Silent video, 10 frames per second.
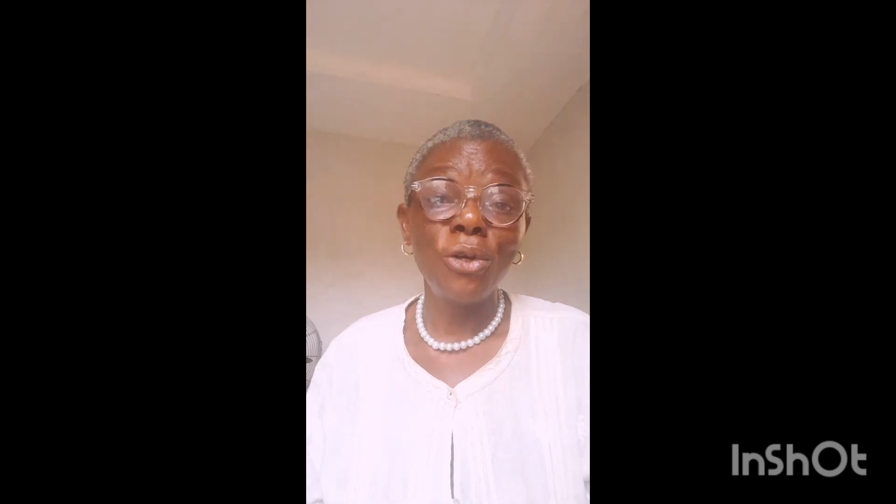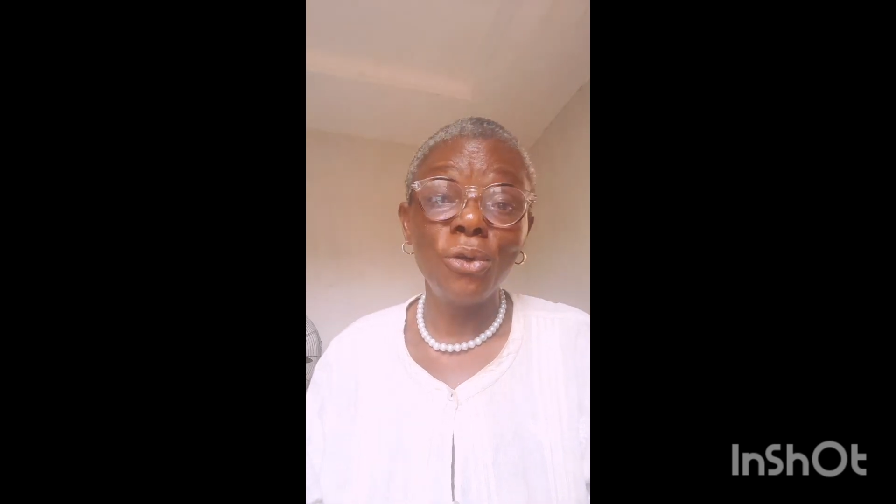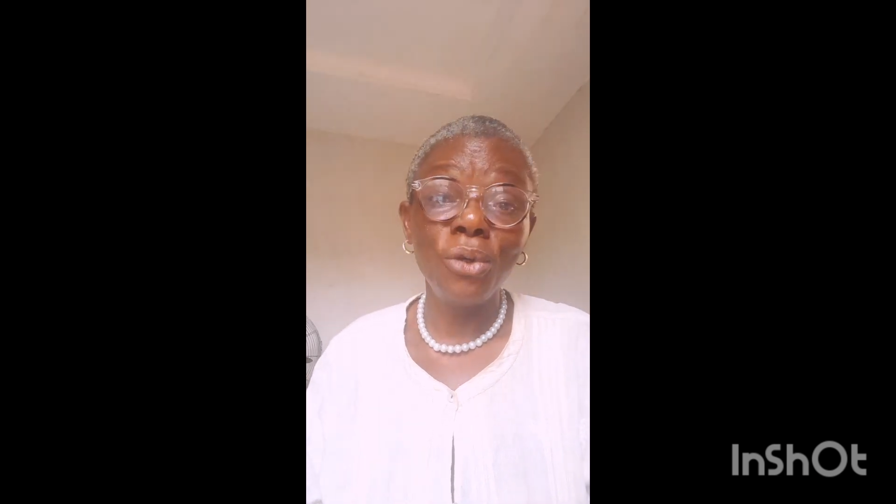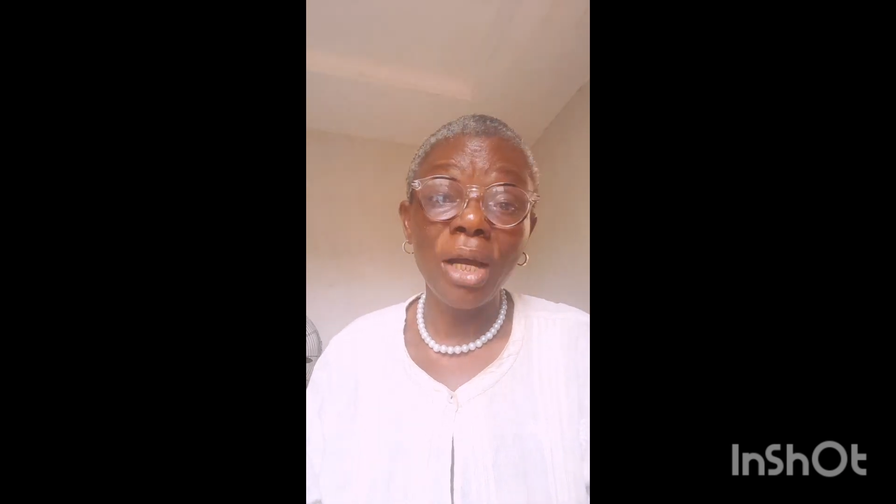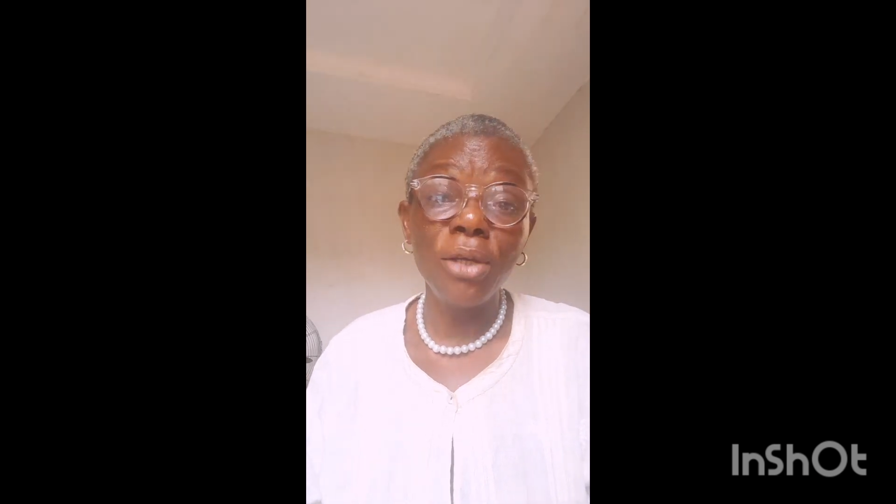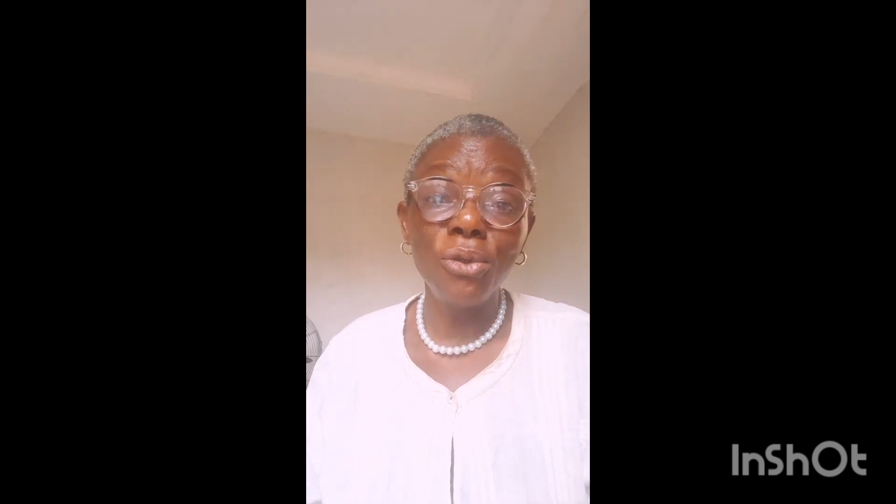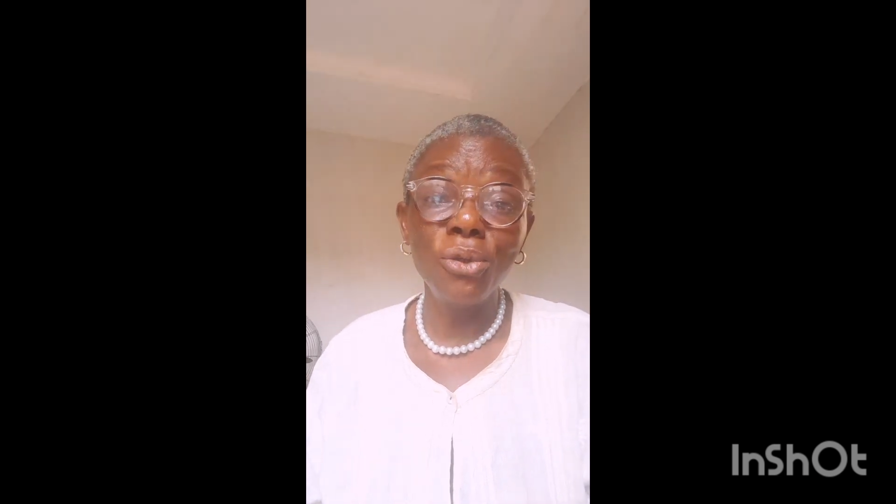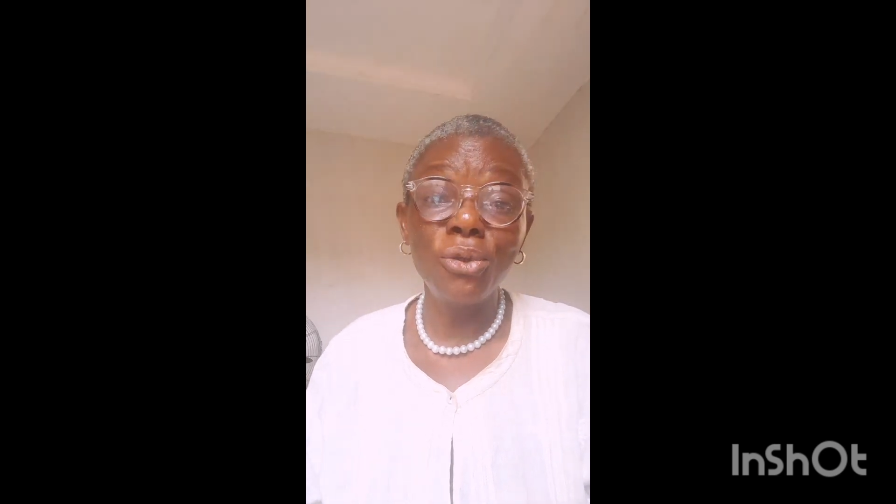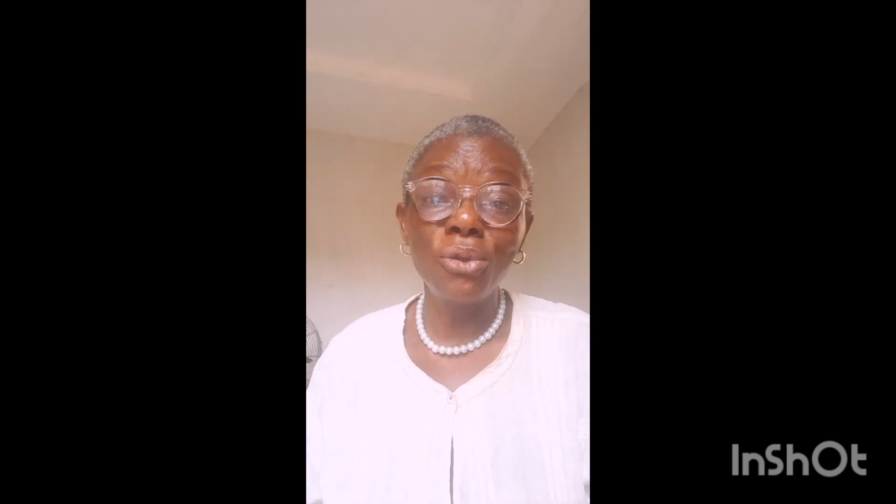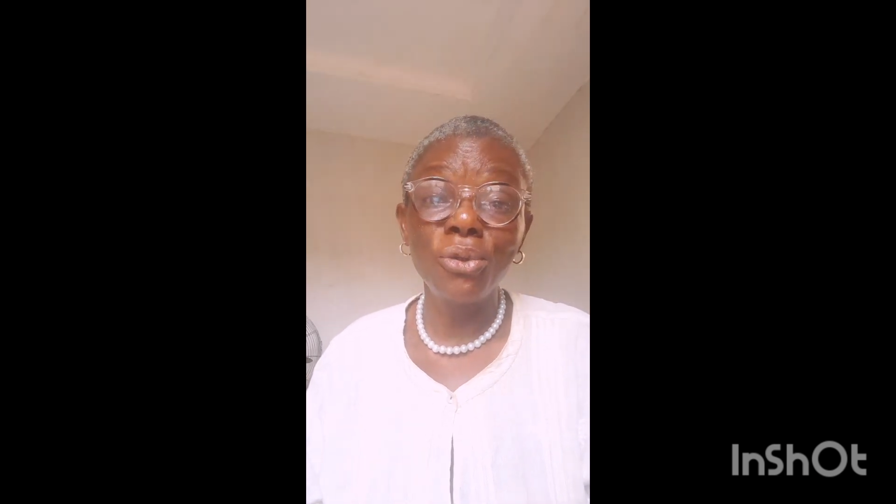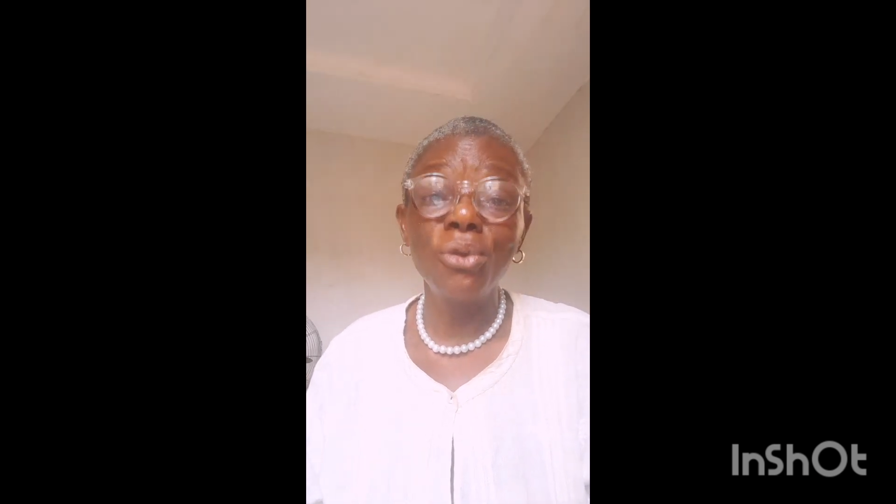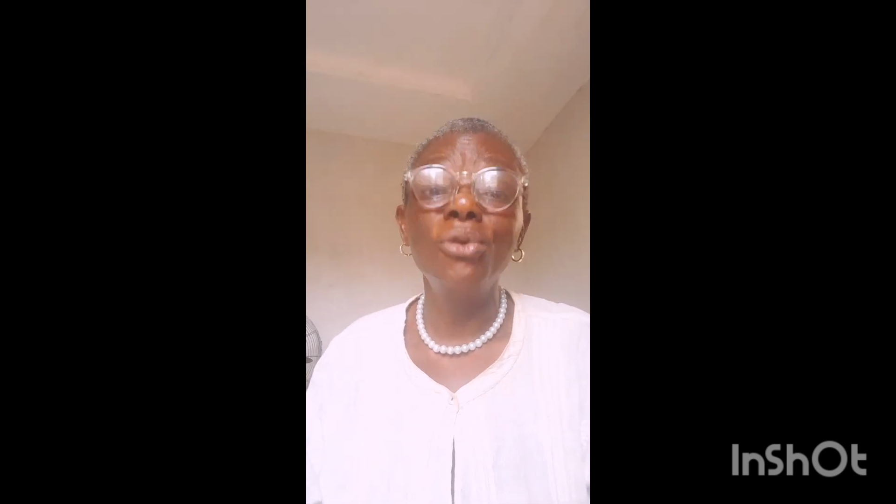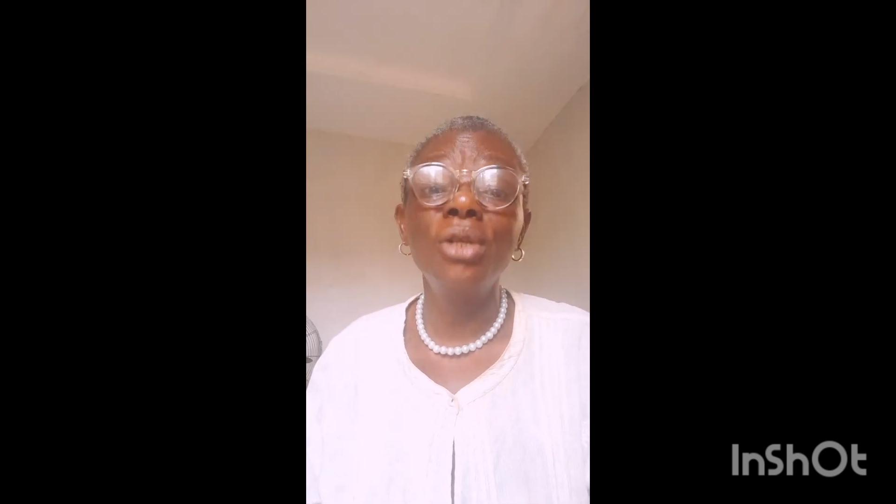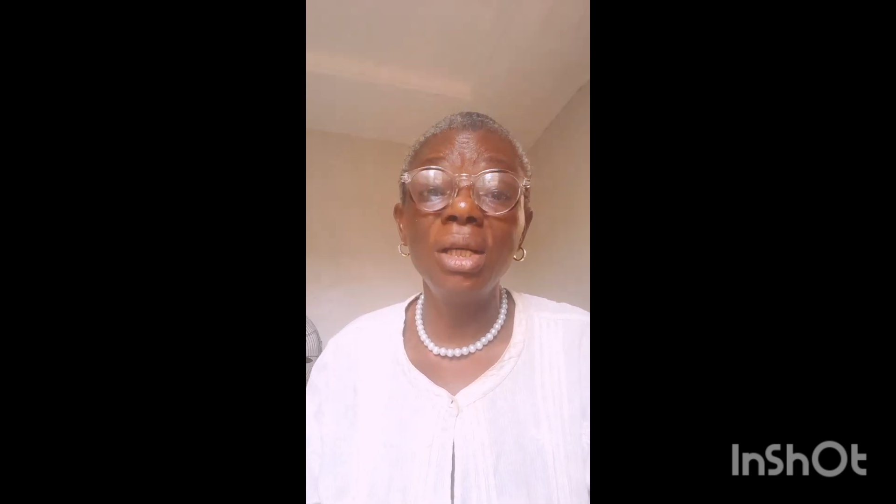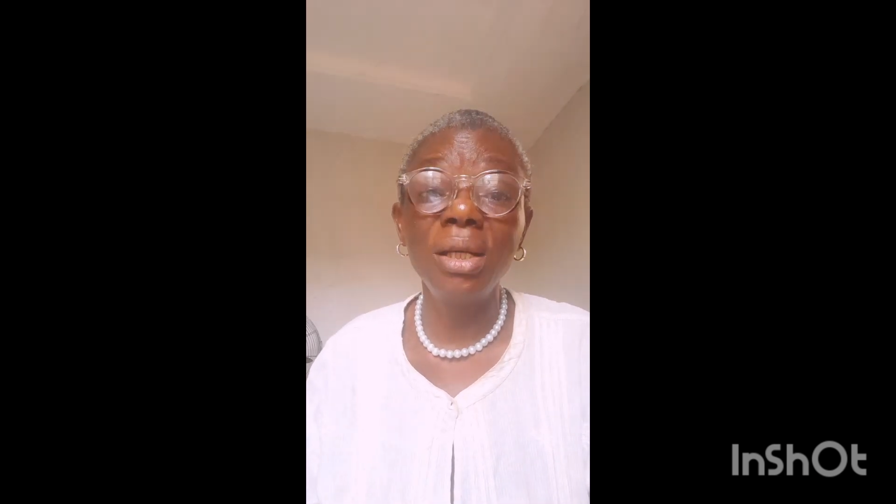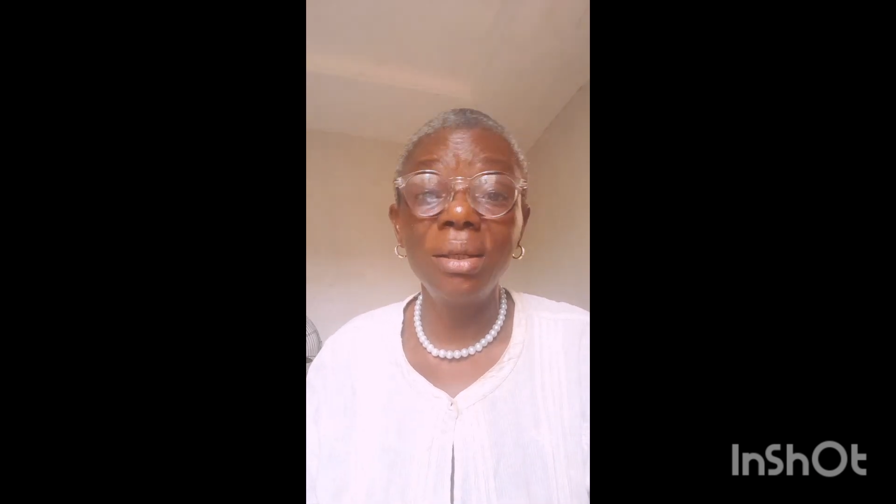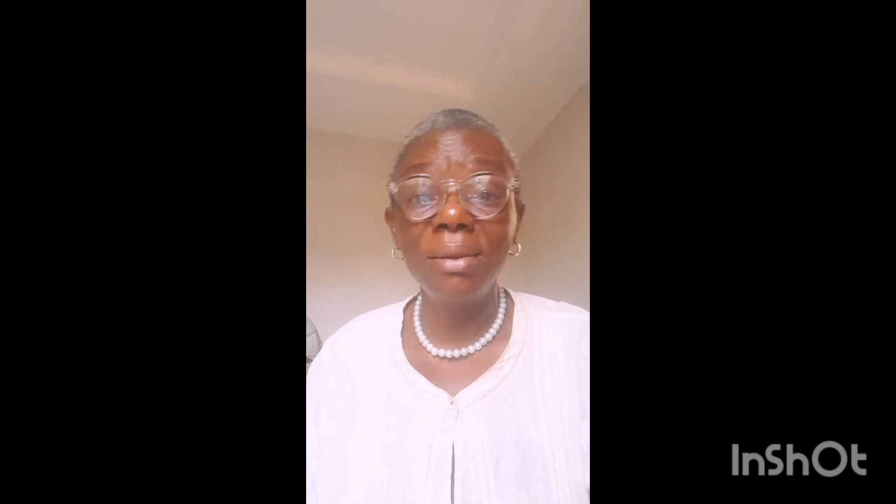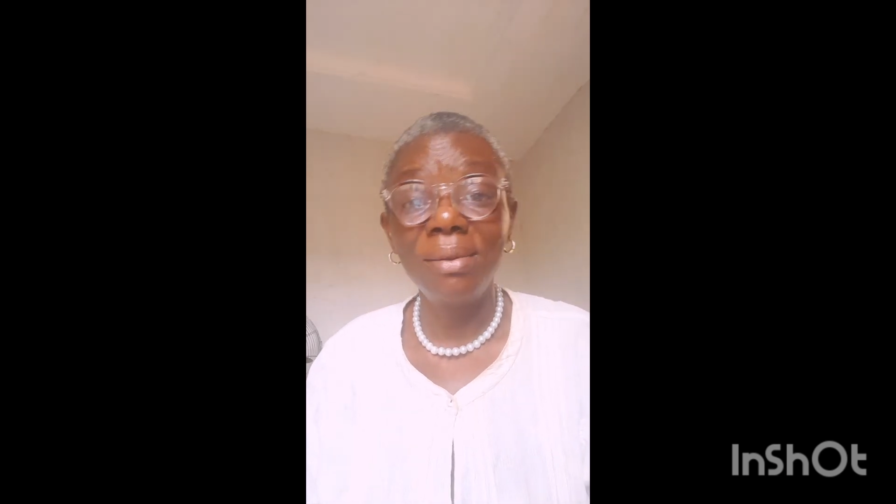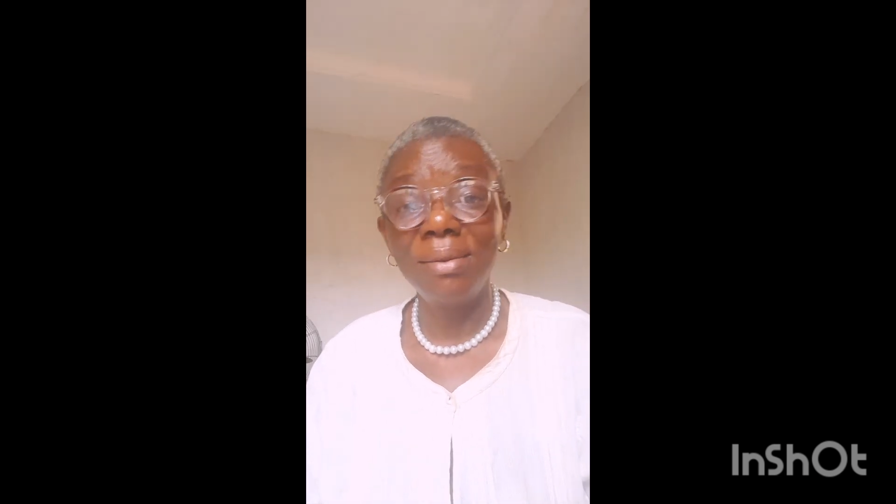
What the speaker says: you can use the